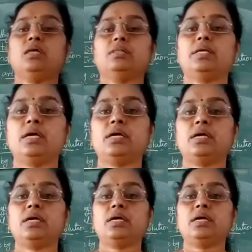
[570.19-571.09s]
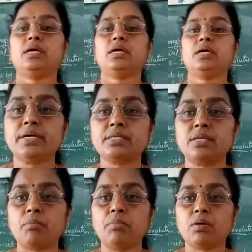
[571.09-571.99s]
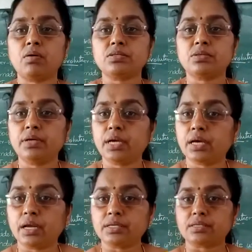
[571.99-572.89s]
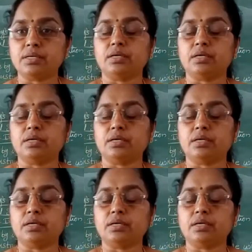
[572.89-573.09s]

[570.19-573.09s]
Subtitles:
there the workers number also decreased.